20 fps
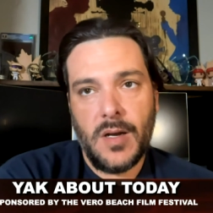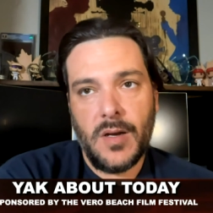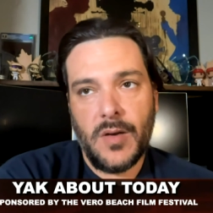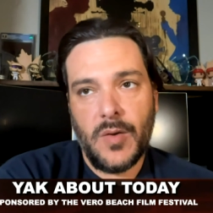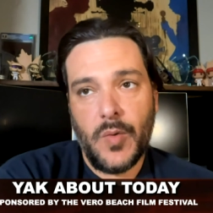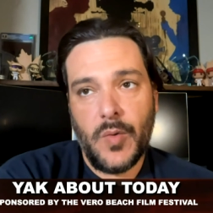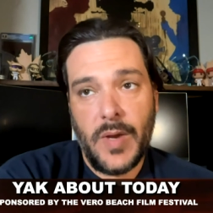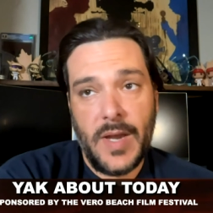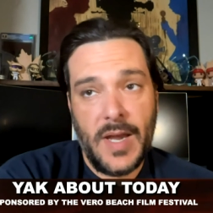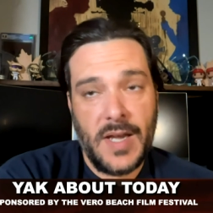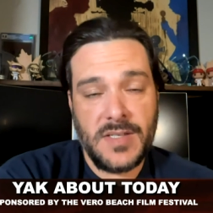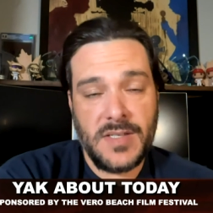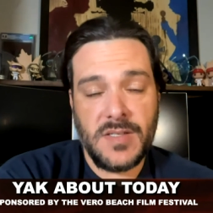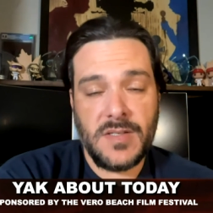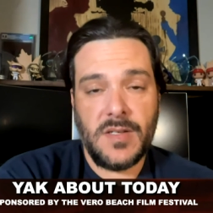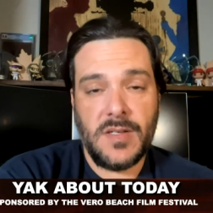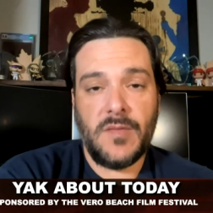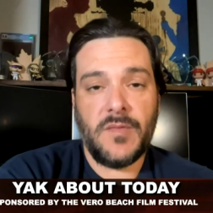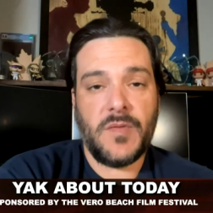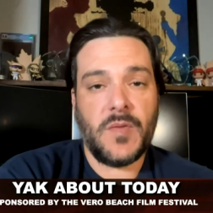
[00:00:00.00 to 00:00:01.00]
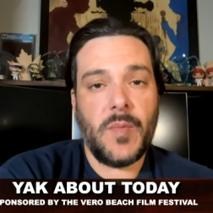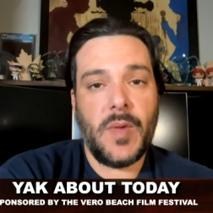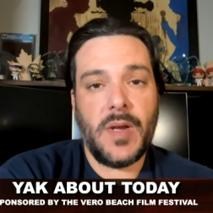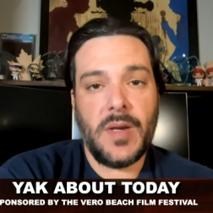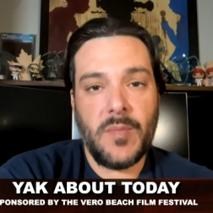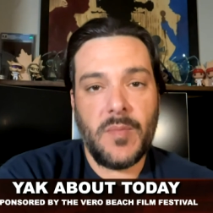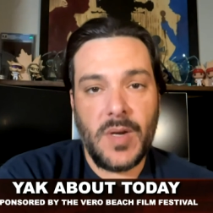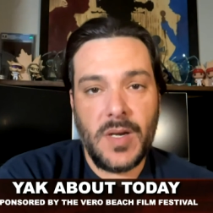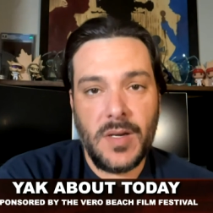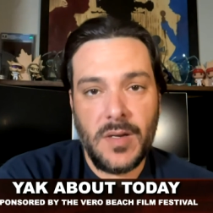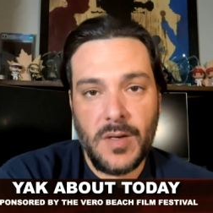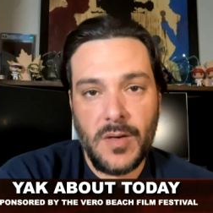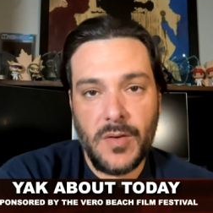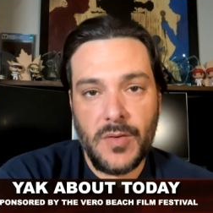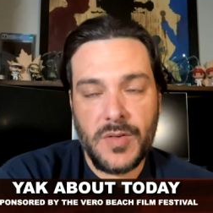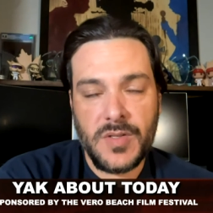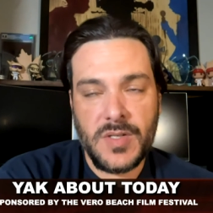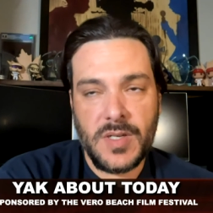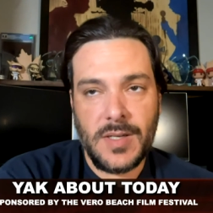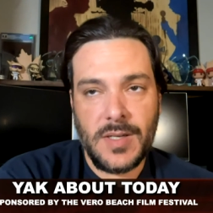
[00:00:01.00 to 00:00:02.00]
who he hasn't seen for many, many
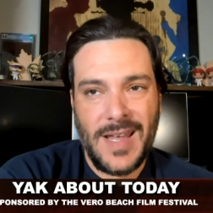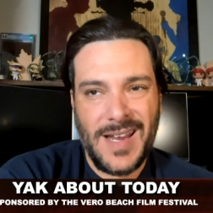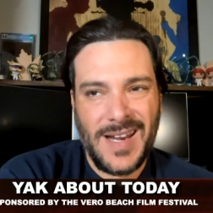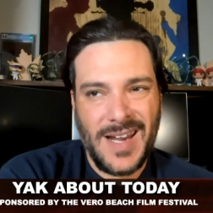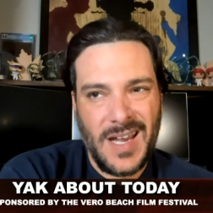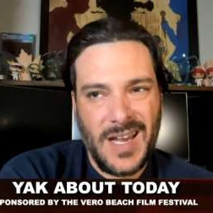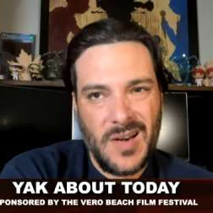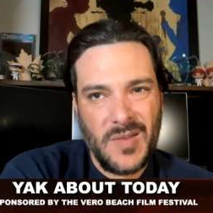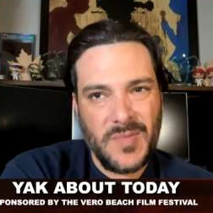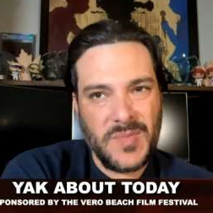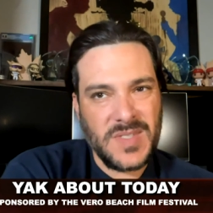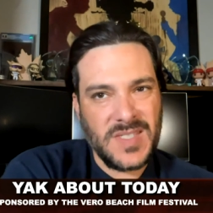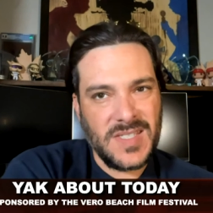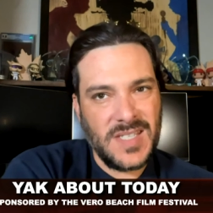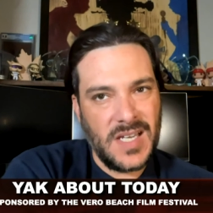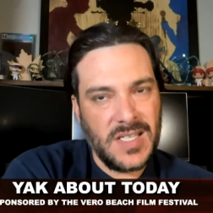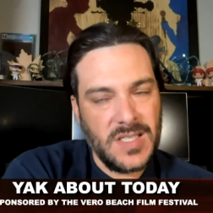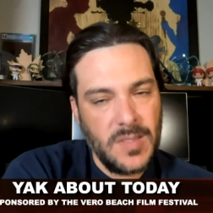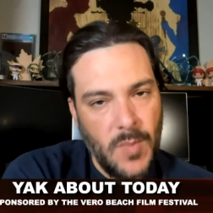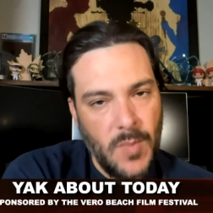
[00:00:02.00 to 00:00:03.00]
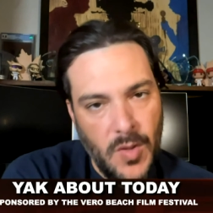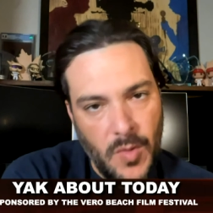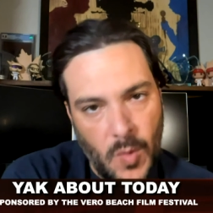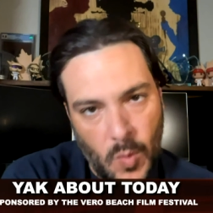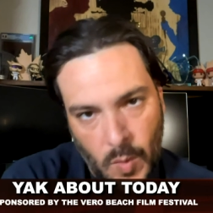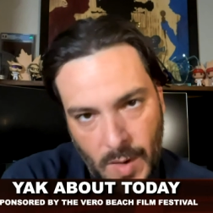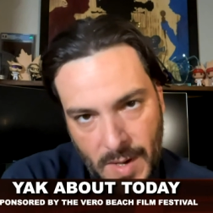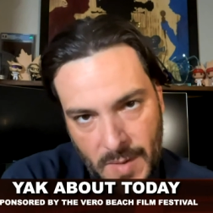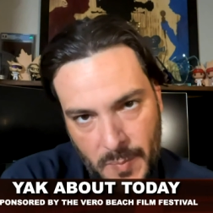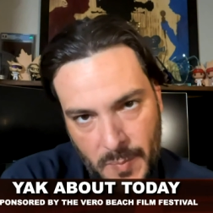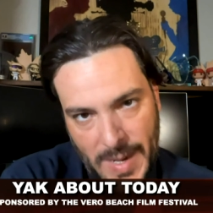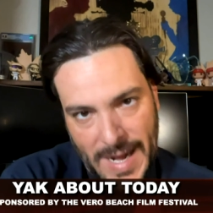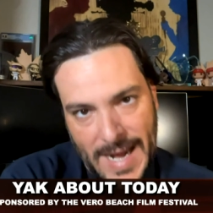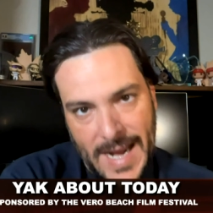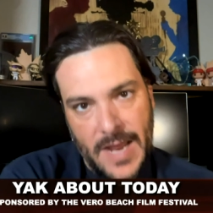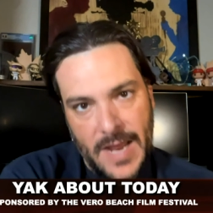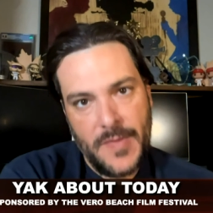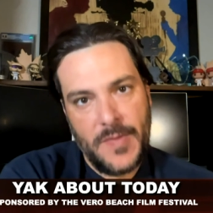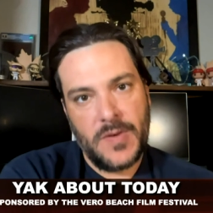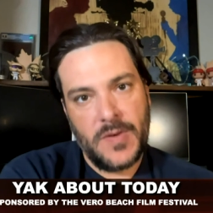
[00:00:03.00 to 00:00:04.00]
years. And that kind of sets him on the right path.